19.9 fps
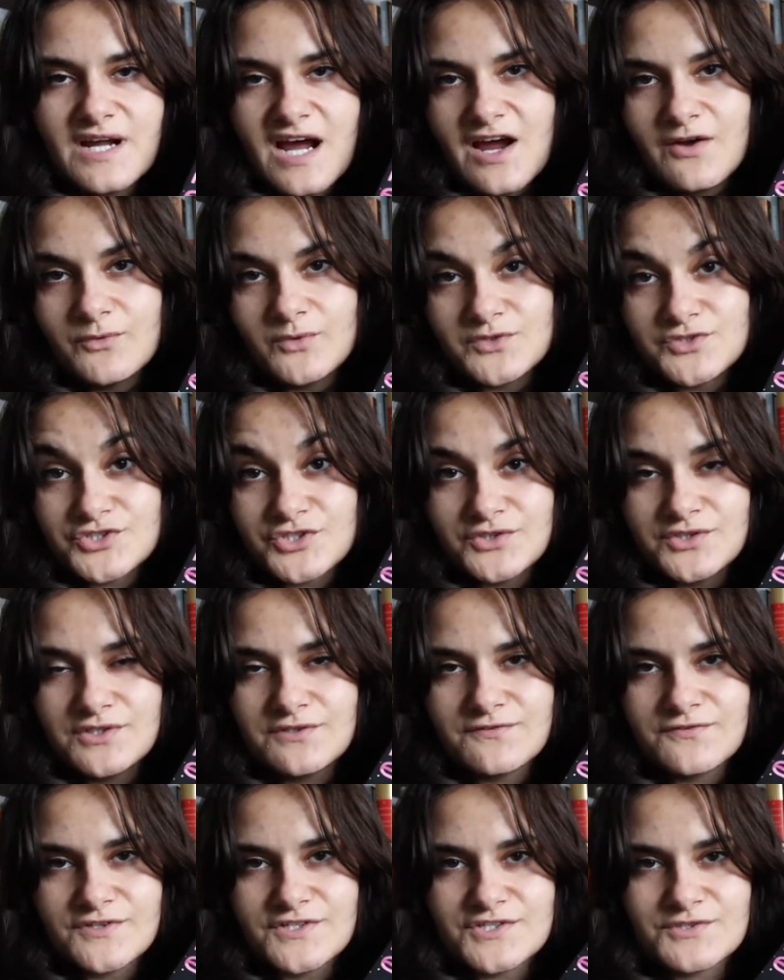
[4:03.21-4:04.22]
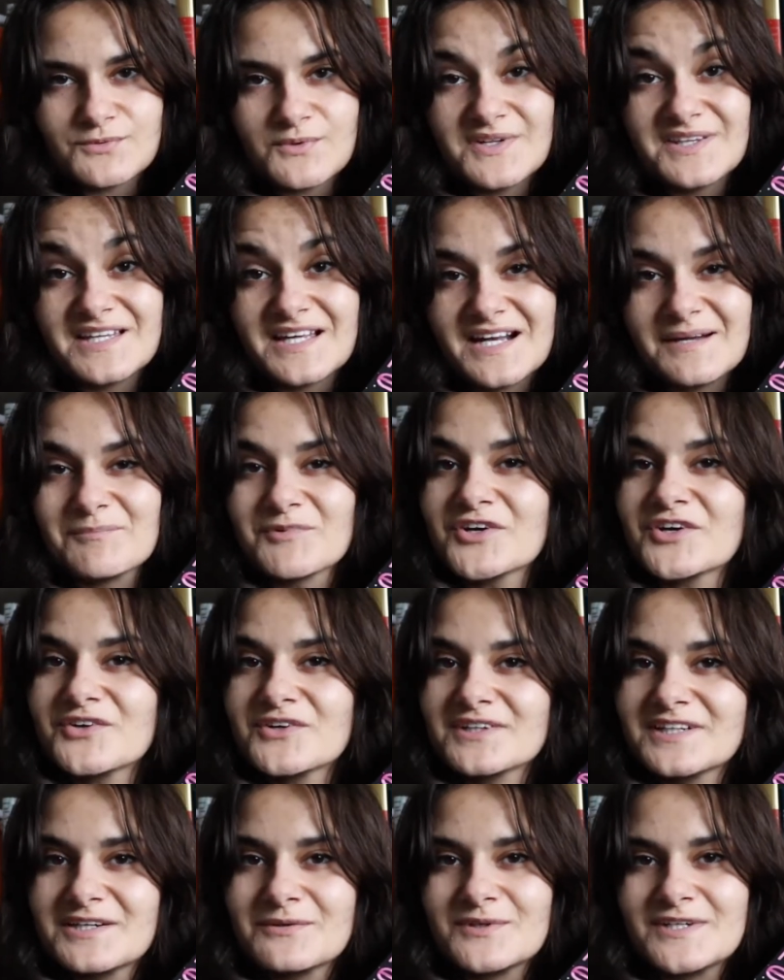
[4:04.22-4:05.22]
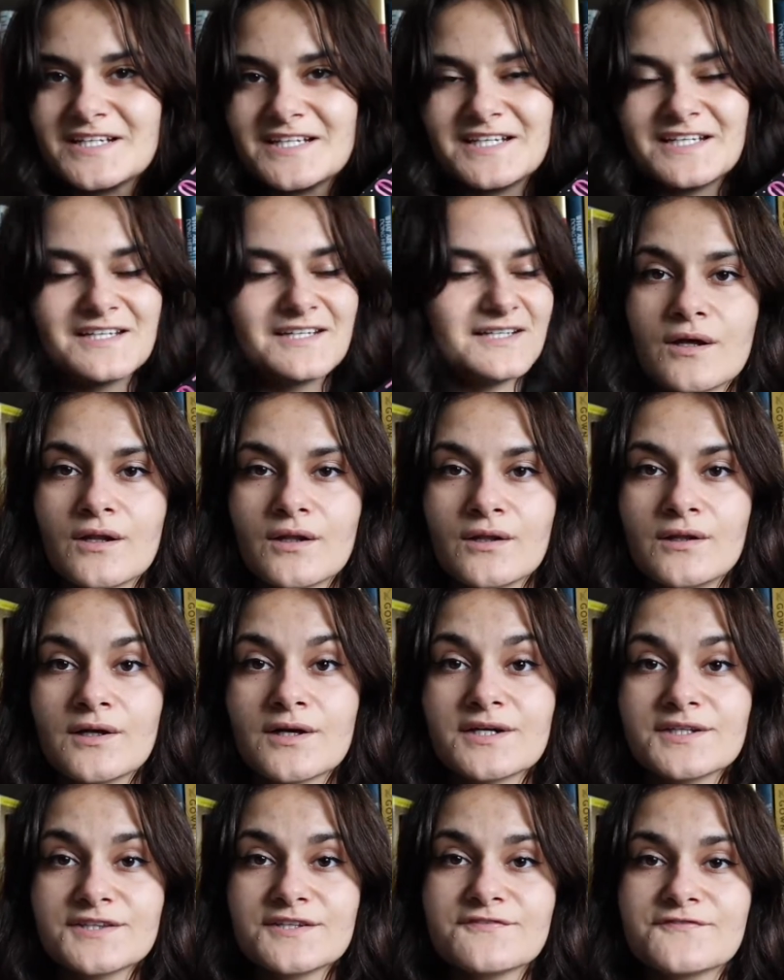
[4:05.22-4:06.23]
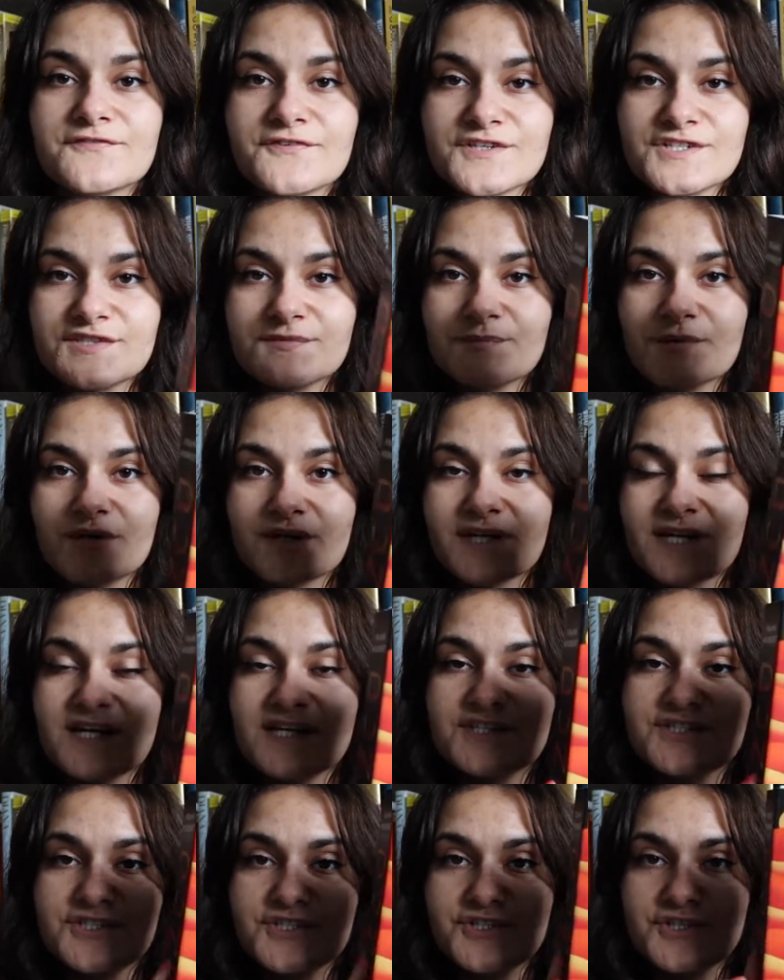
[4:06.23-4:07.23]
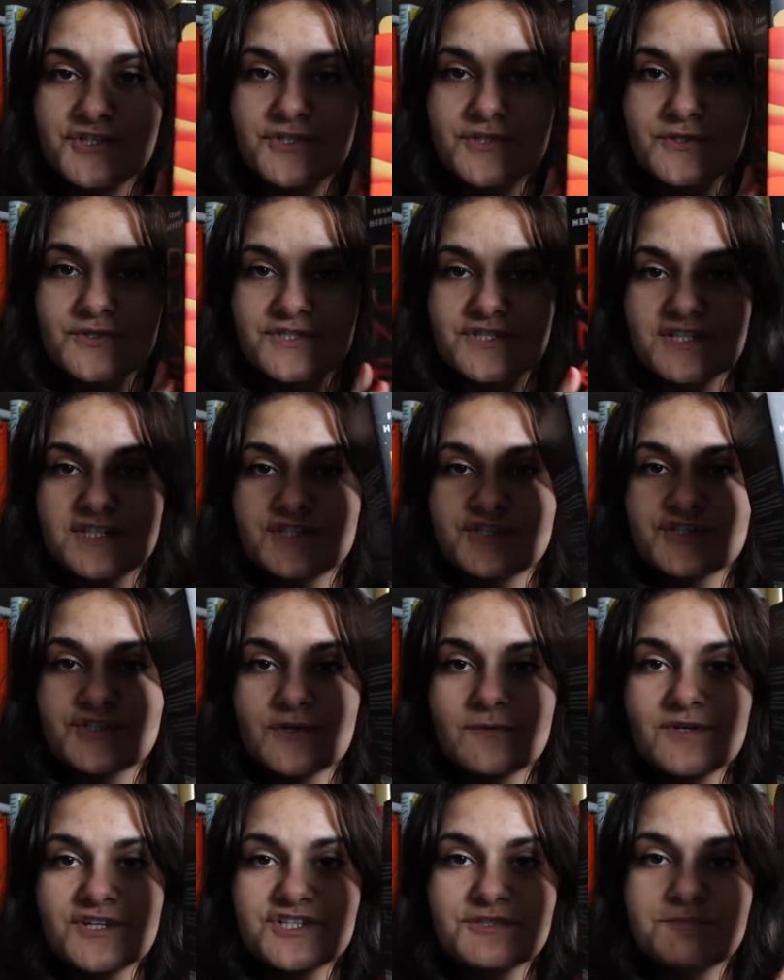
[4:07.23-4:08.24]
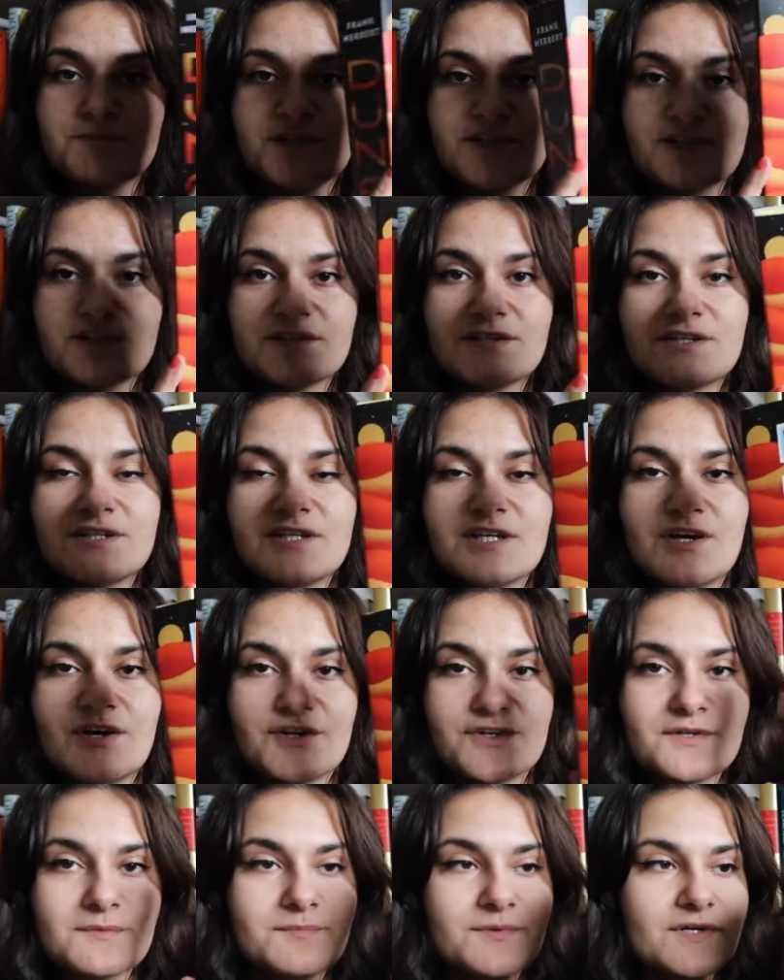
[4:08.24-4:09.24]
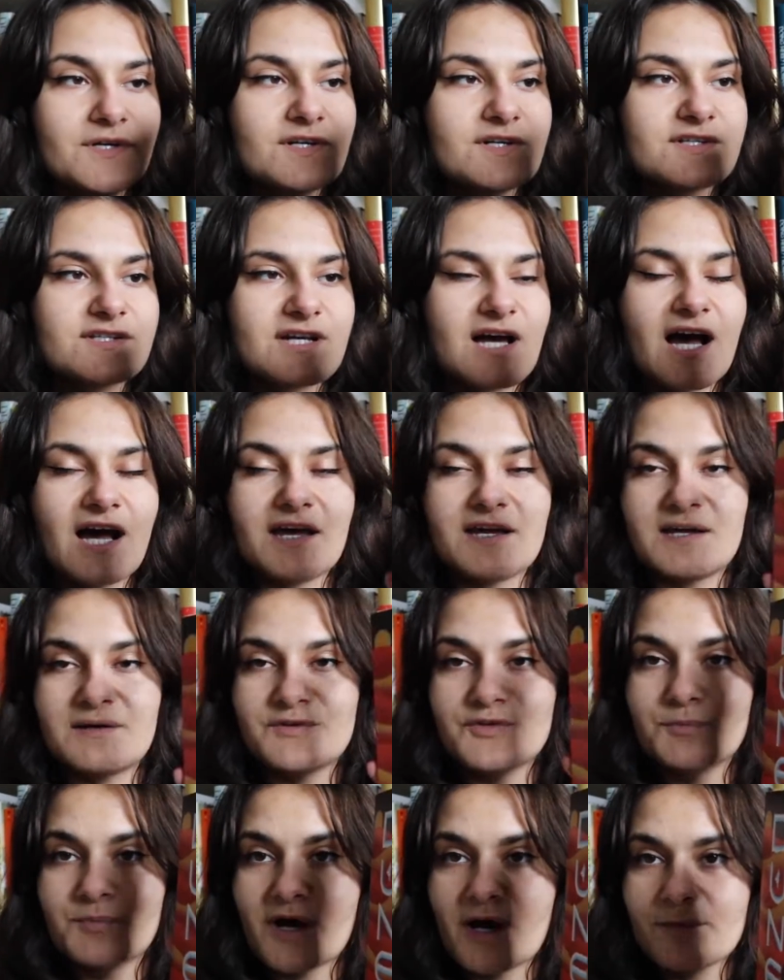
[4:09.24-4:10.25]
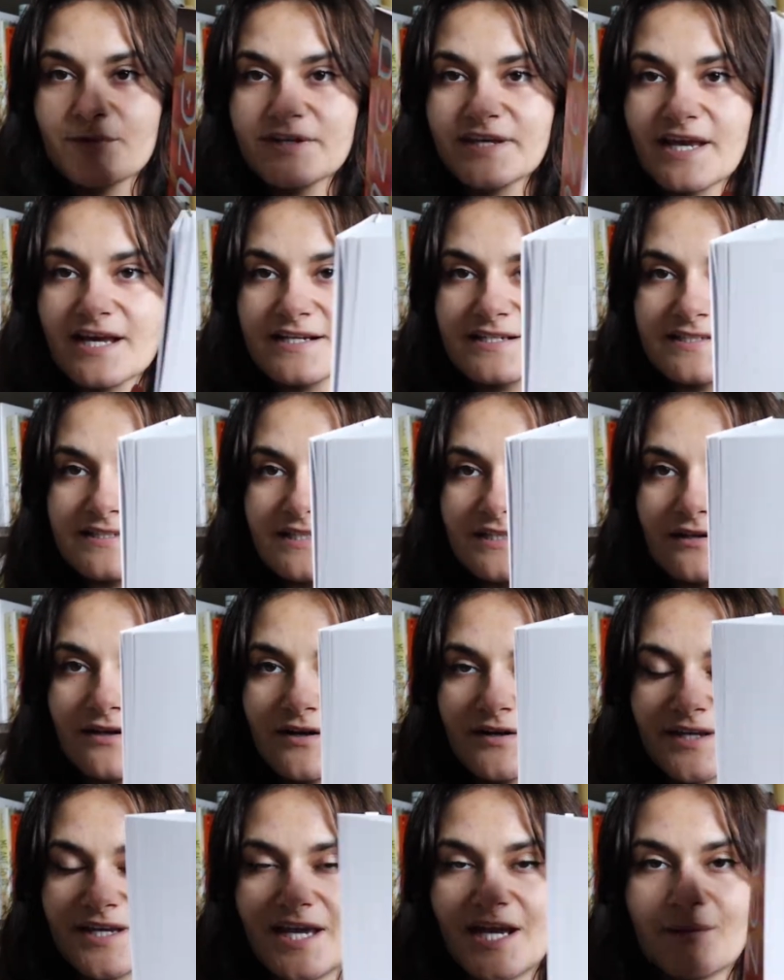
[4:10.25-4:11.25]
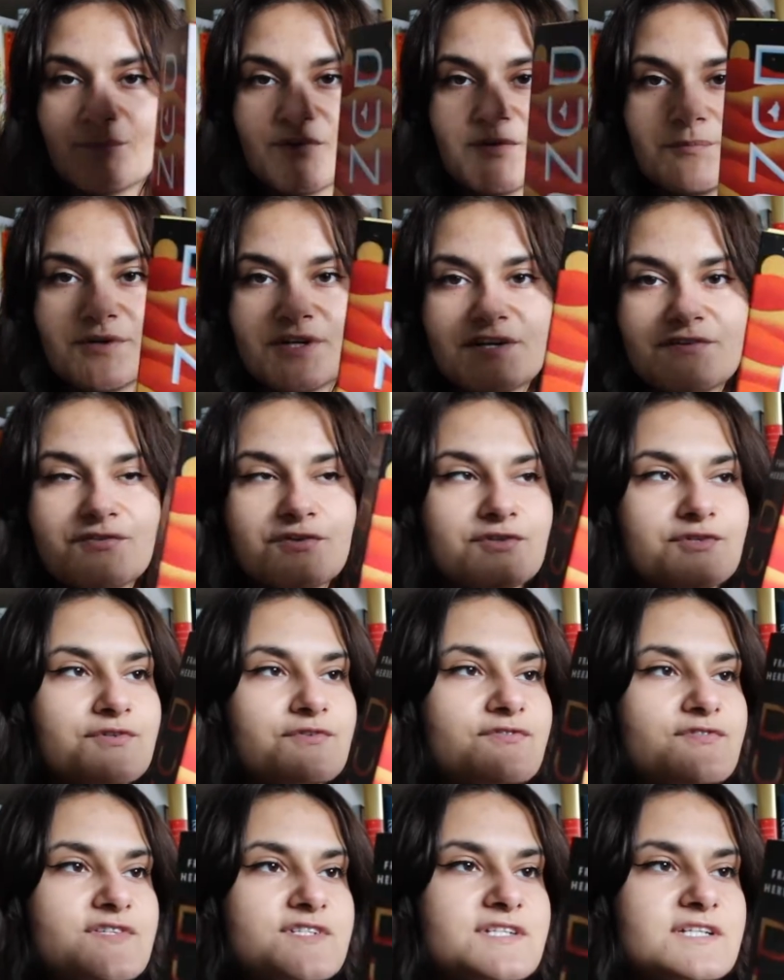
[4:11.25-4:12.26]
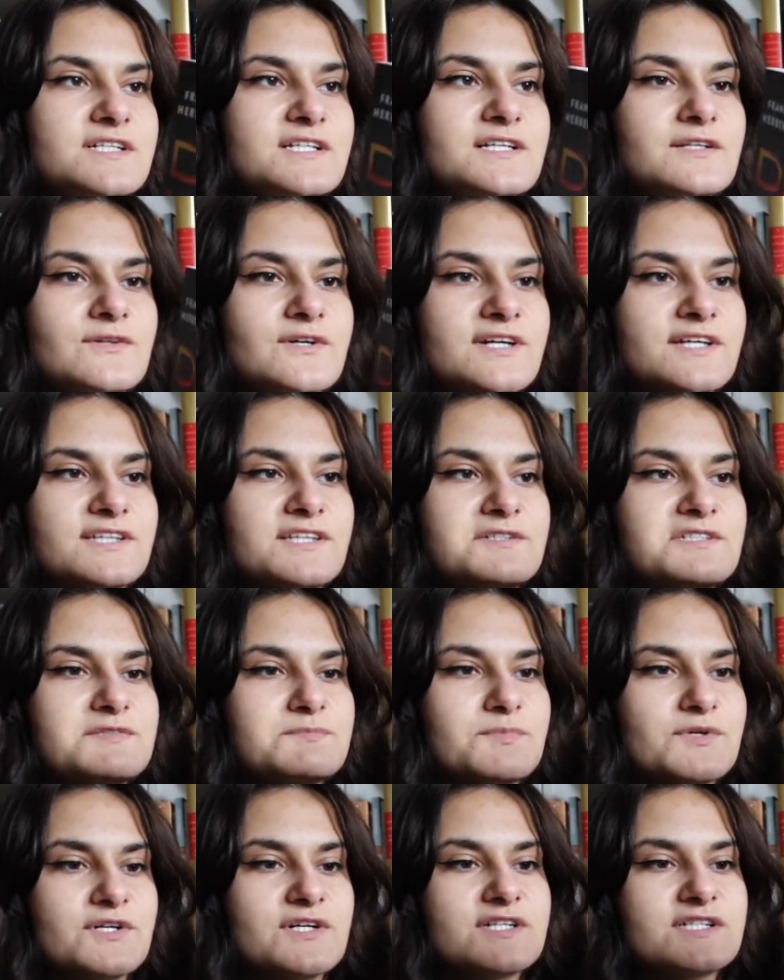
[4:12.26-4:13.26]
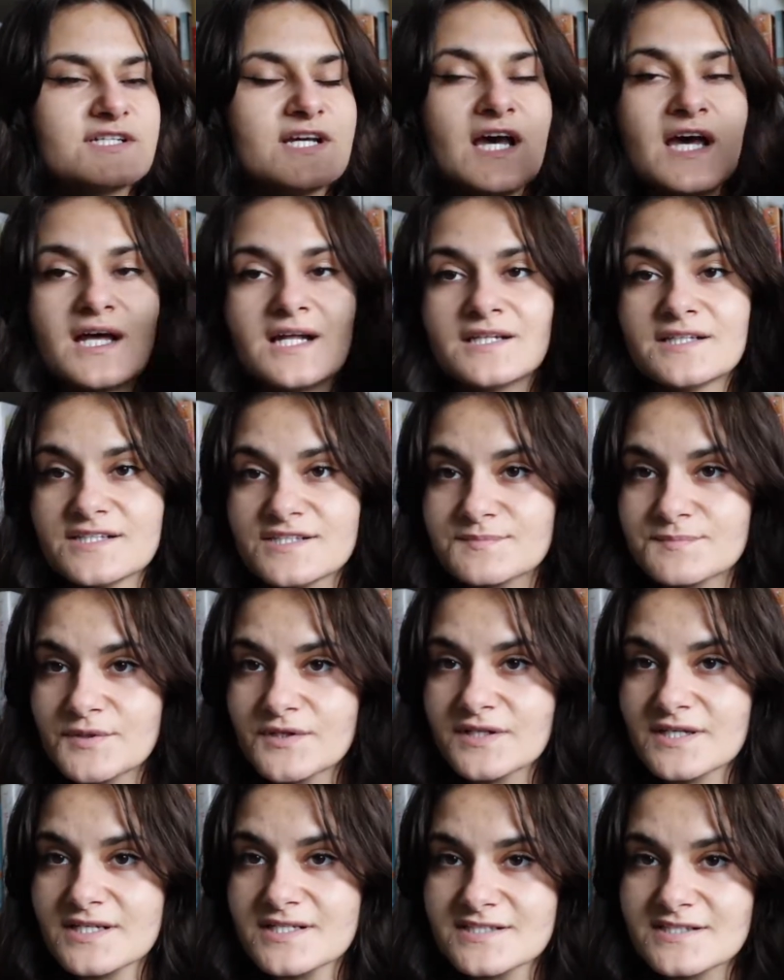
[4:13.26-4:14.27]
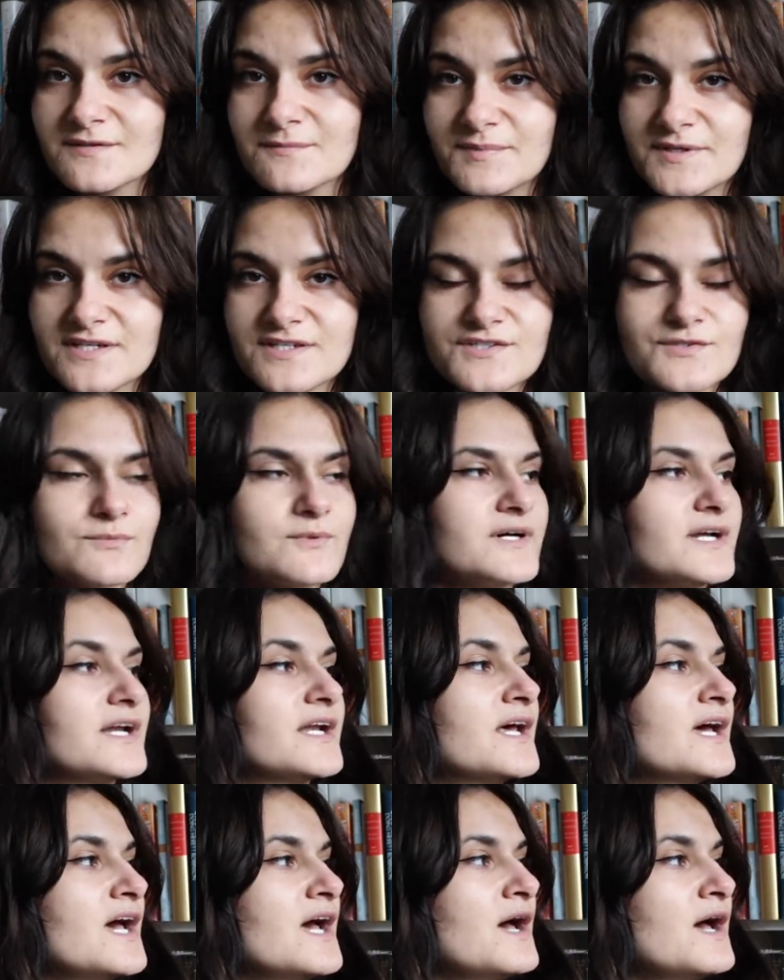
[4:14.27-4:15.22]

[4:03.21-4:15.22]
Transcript: I will show you the first one that I'm currently reading. Look at the first book. It's huge. It's so much bigger than the other books. You probably can't see it on camera, but if you were to physically look at these books, this book is the biggest one.